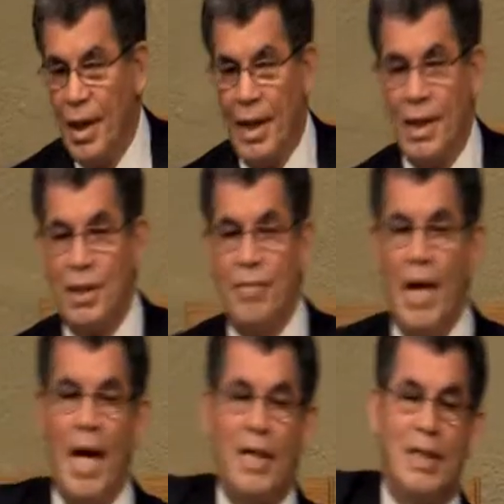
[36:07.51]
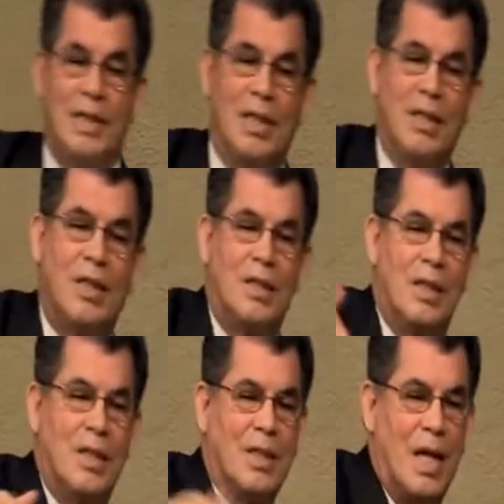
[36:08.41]
And as man continued to
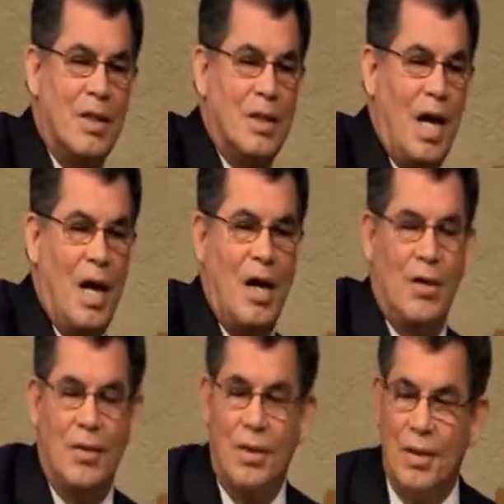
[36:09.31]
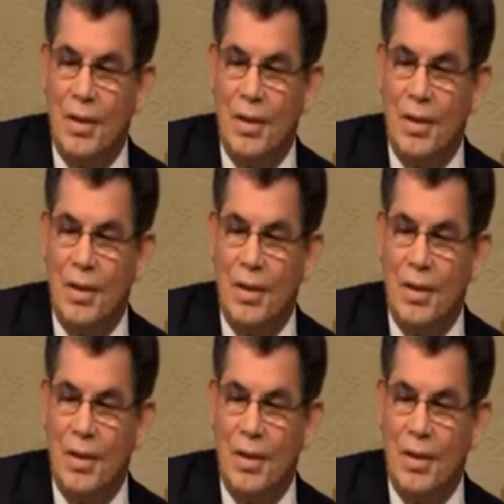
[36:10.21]
descend down,